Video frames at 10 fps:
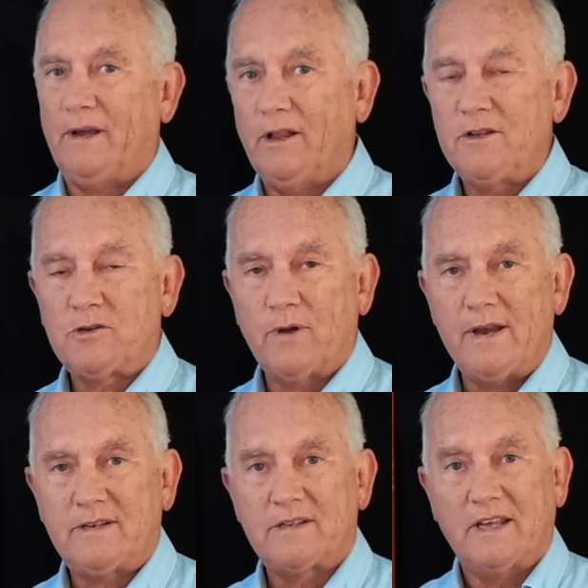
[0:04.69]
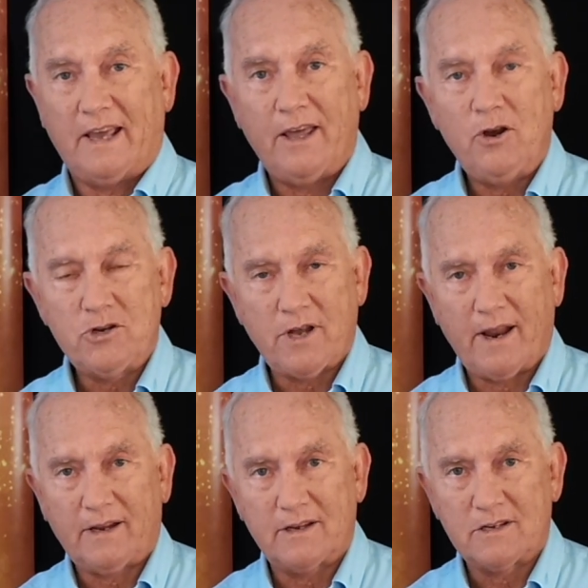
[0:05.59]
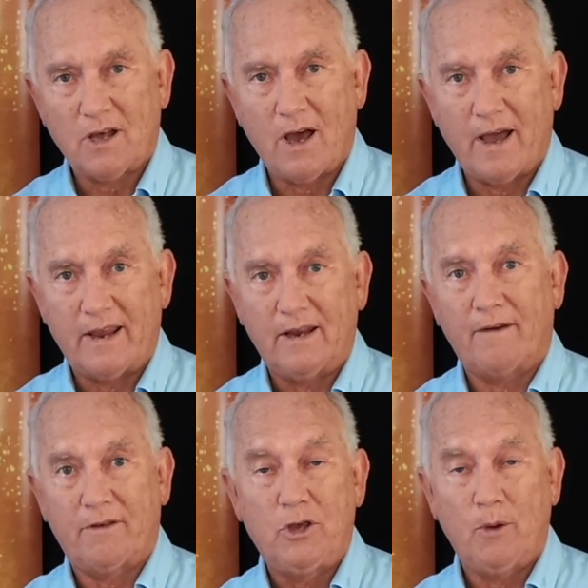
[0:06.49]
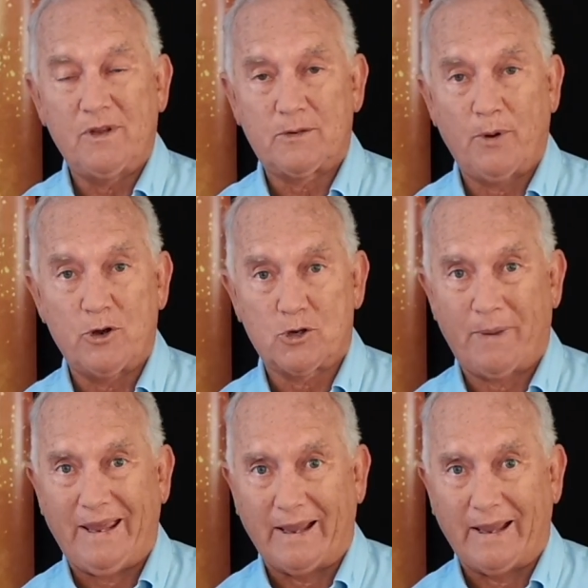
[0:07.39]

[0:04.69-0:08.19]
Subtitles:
illustrates the energetic design of the human spiritual being.